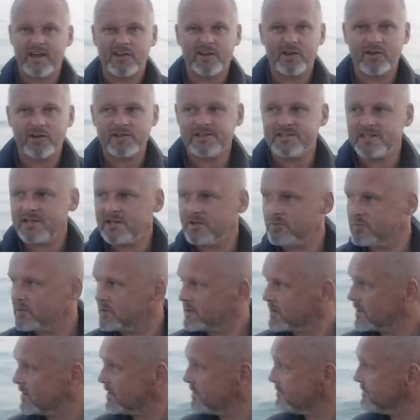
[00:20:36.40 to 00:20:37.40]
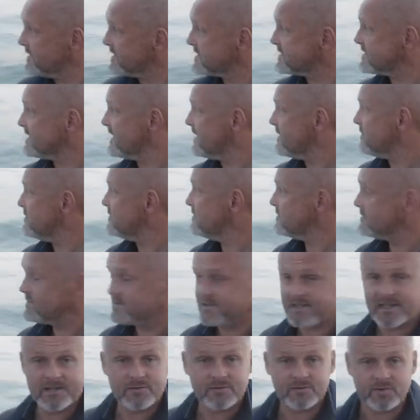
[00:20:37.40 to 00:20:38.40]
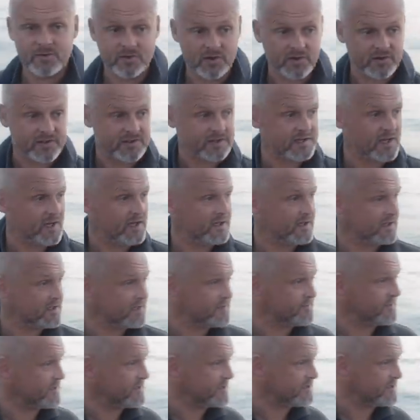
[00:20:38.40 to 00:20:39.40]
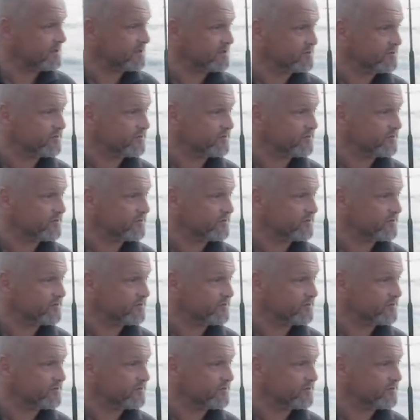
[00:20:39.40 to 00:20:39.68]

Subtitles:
a nice eel won't go amiss now. Seems we've got the target species